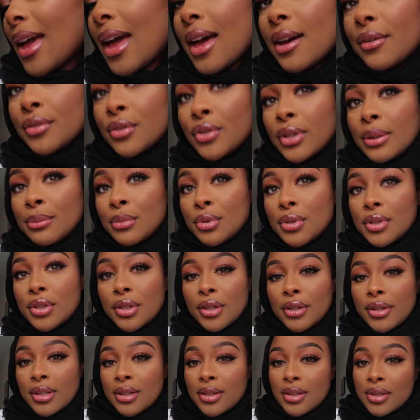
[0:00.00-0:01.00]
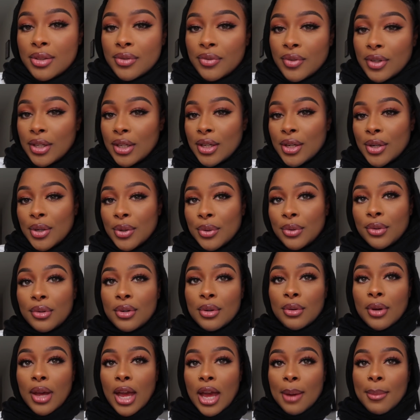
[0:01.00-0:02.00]
after I'm sure that this video, you
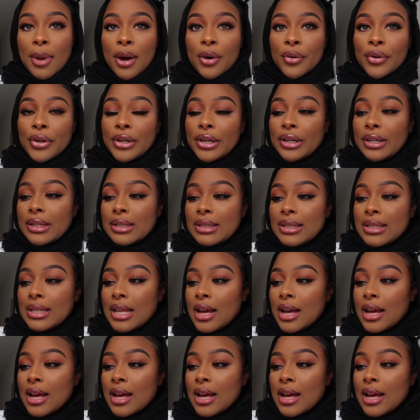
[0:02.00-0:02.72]
know, came out good and